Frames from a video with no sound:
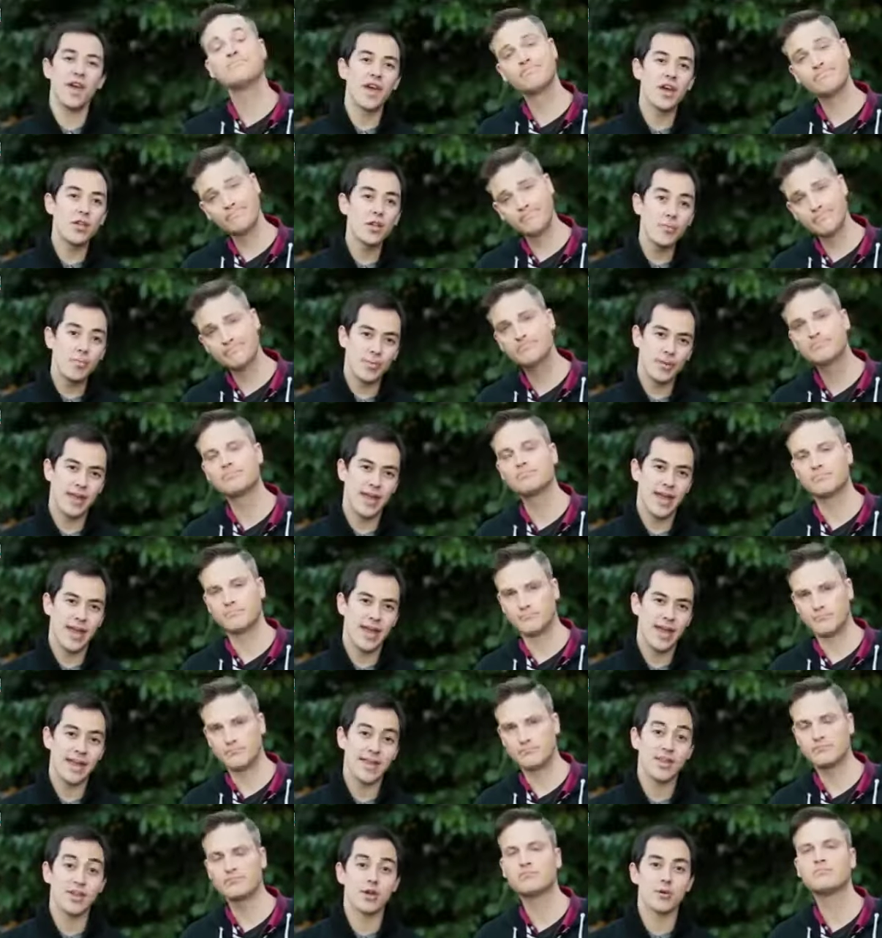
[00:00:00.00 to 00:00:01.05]
Speaker 1: fail to
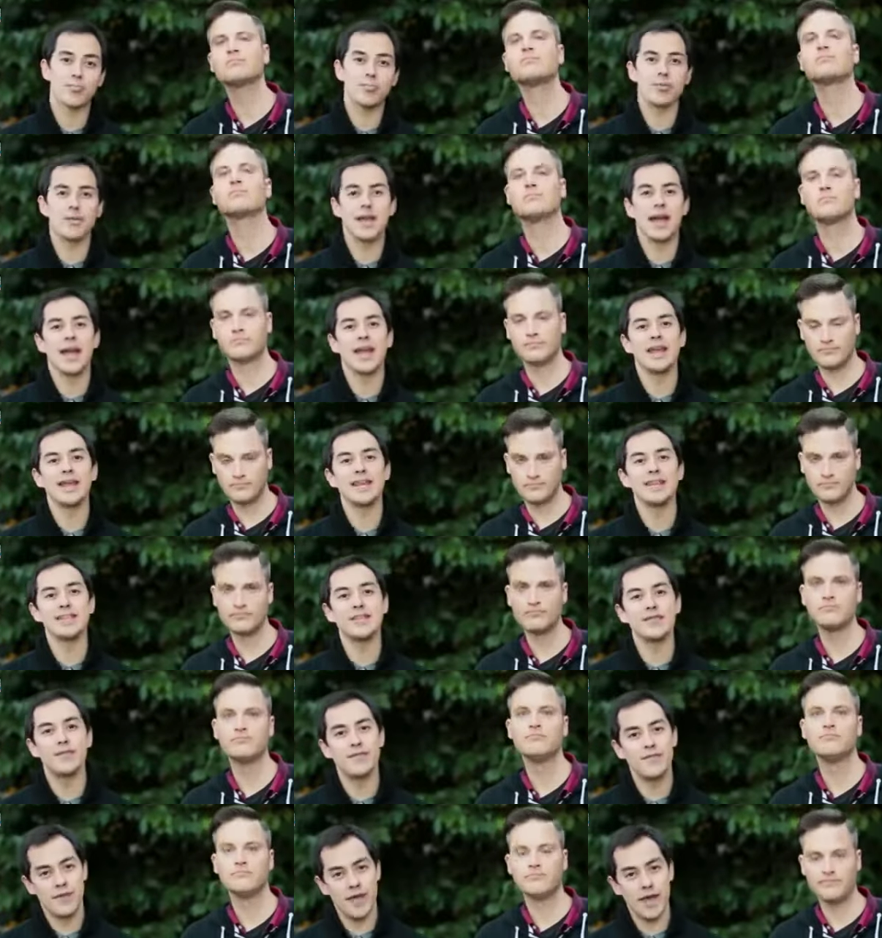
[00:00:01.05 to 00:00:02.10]
plan, you're planning
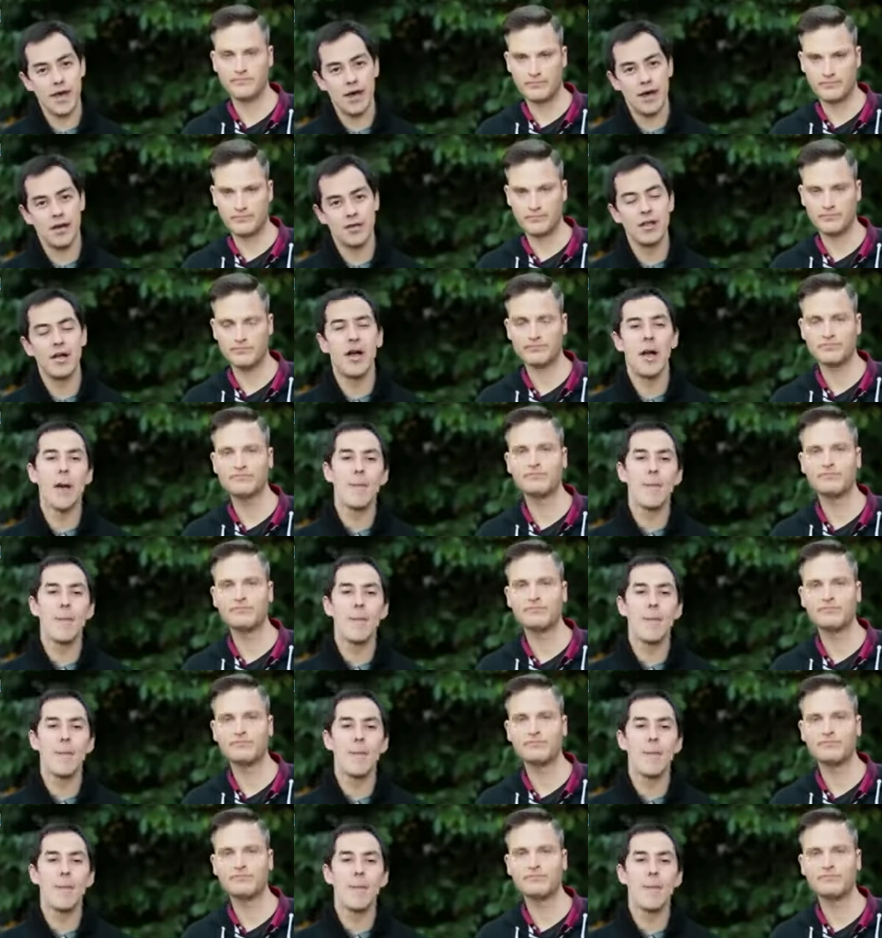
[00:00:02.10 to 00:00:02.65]
to fail.